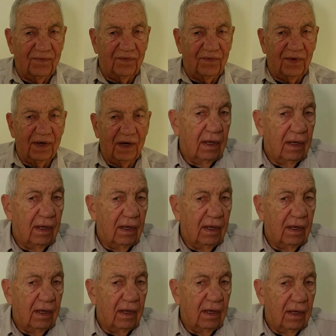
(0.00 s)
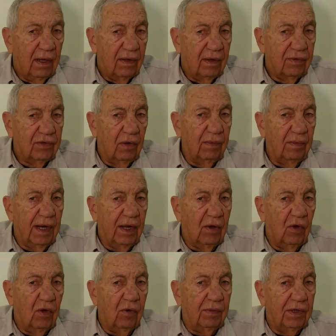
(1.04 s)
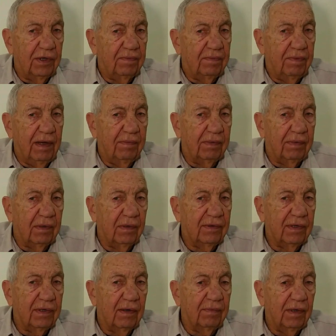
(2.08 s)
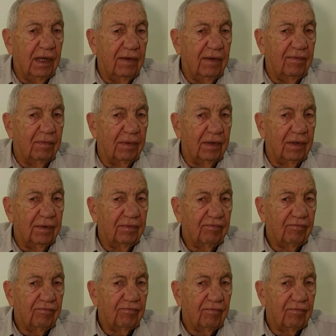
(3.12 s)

funny. There's so many homeless people, it's unbelievable.